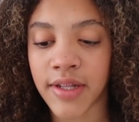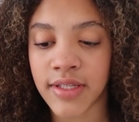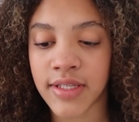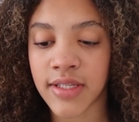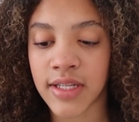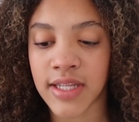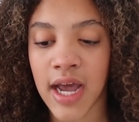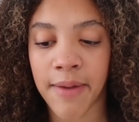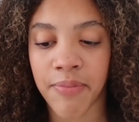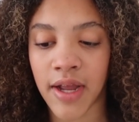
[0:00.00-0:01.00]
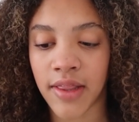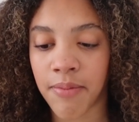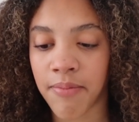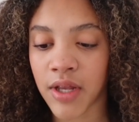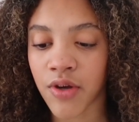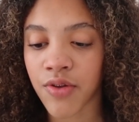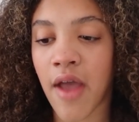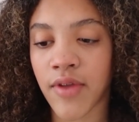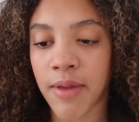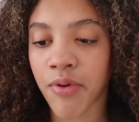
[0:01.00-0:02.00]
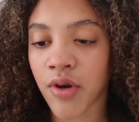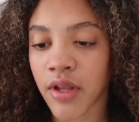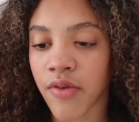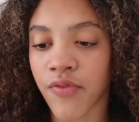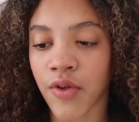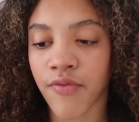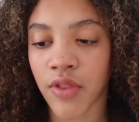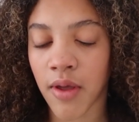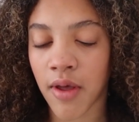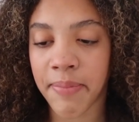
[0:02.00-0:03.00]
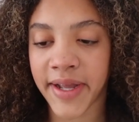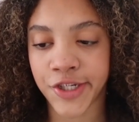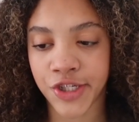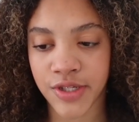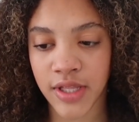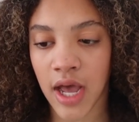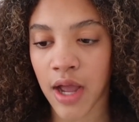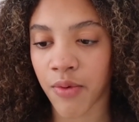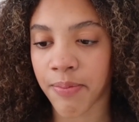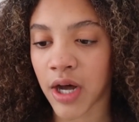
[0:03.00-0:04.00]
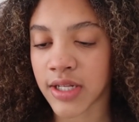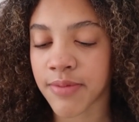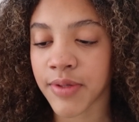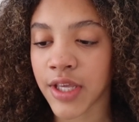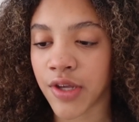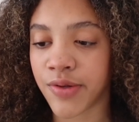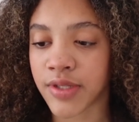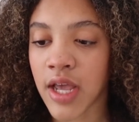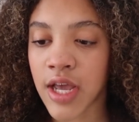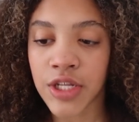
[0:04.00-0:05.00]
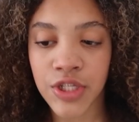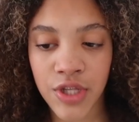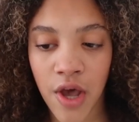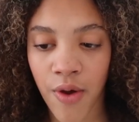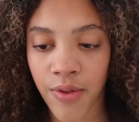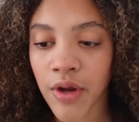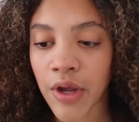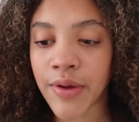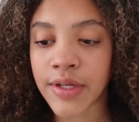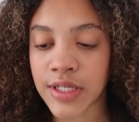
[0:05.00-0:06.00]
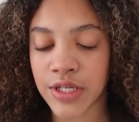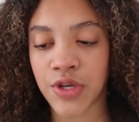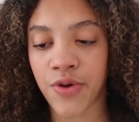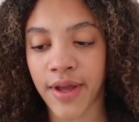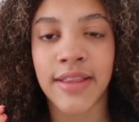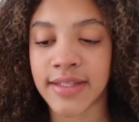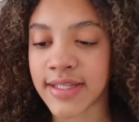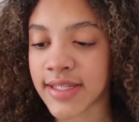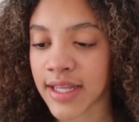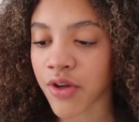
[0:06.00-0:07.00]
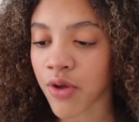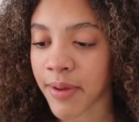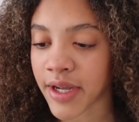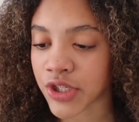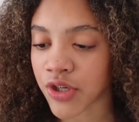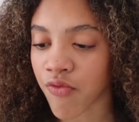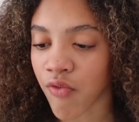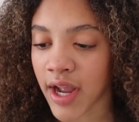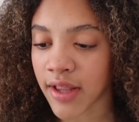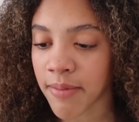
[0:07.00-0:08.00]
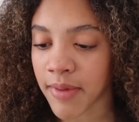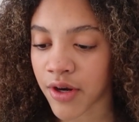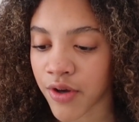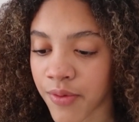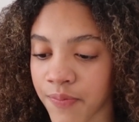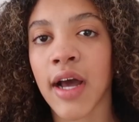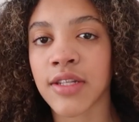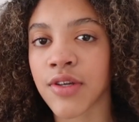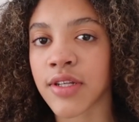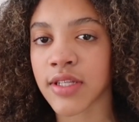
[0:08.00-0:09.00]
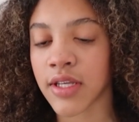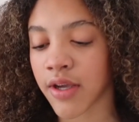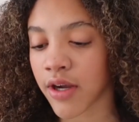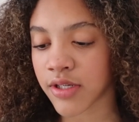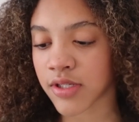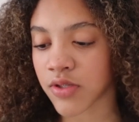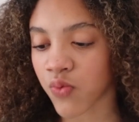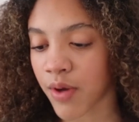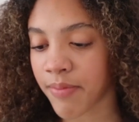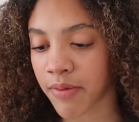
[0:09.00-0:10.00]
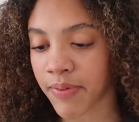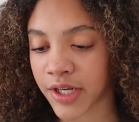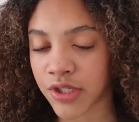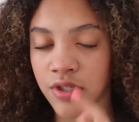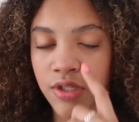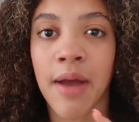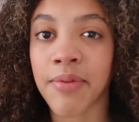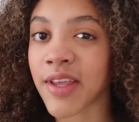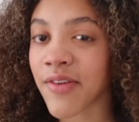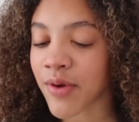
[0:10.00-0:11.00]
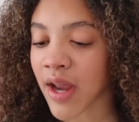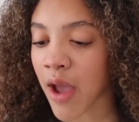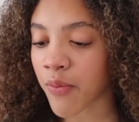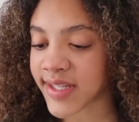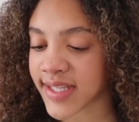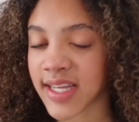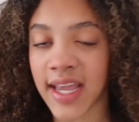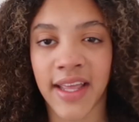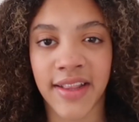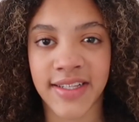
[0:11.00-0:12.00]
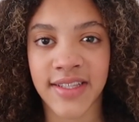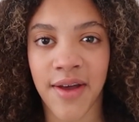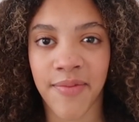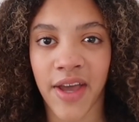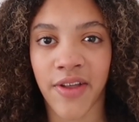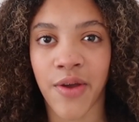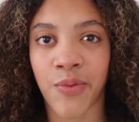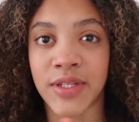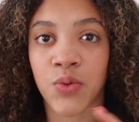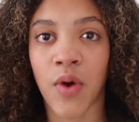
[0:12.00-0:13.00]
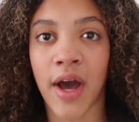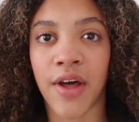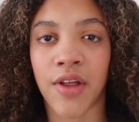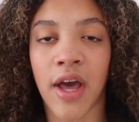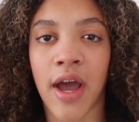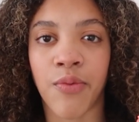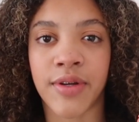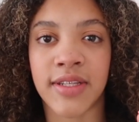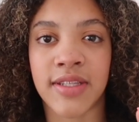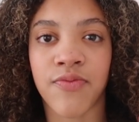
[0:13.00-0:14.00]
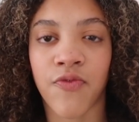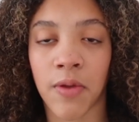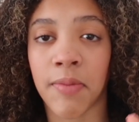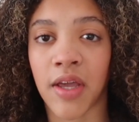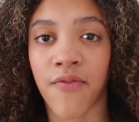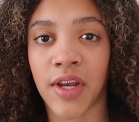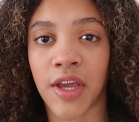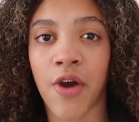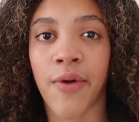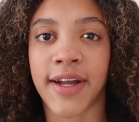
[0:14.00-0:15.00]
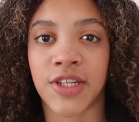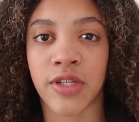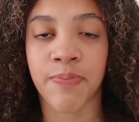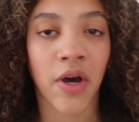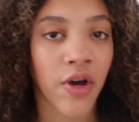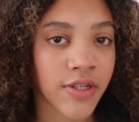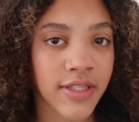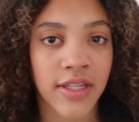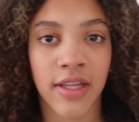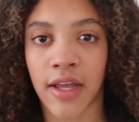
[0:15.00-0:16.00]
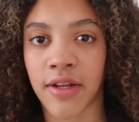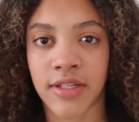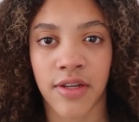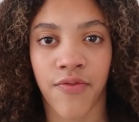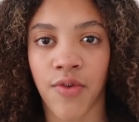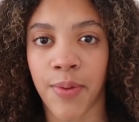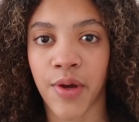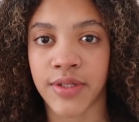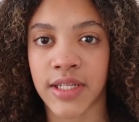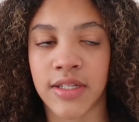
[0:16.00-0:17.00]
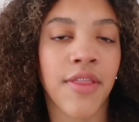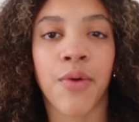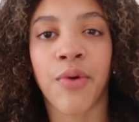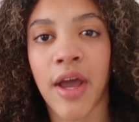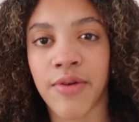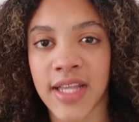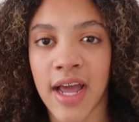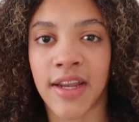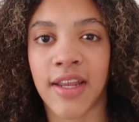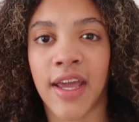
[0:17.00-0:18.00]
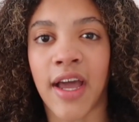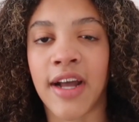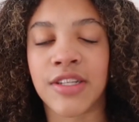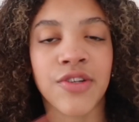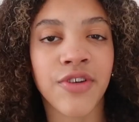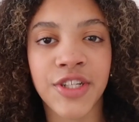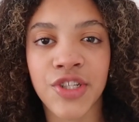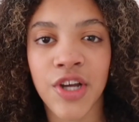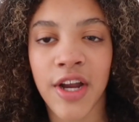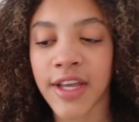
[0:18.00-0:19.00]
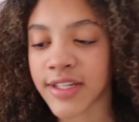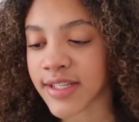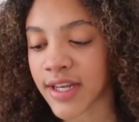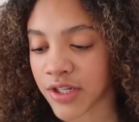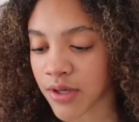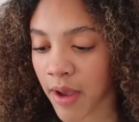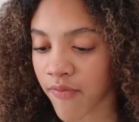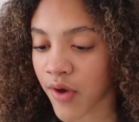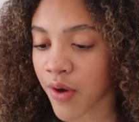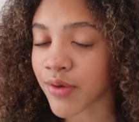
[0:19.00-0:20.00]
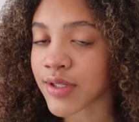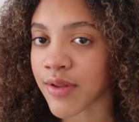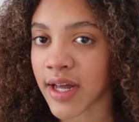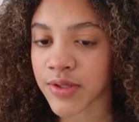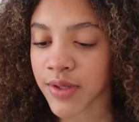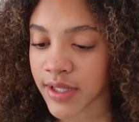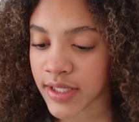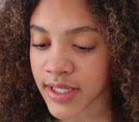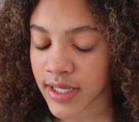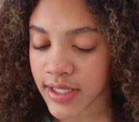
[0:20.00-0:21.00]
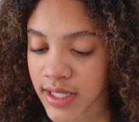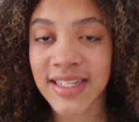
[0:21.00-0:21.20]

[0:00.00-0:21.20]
It's this app right in the middle. I've imported a few of the pictures that I would possibly use. So we're going to do this single picture right in the middle. As you can see here, it's just one big picture. I believe when I was taking this thumbnail, it was while I was filming a video. I just paused and like did a few poses. And then when I was editing, I screenshot it, sent it to my phone. So that's what this is.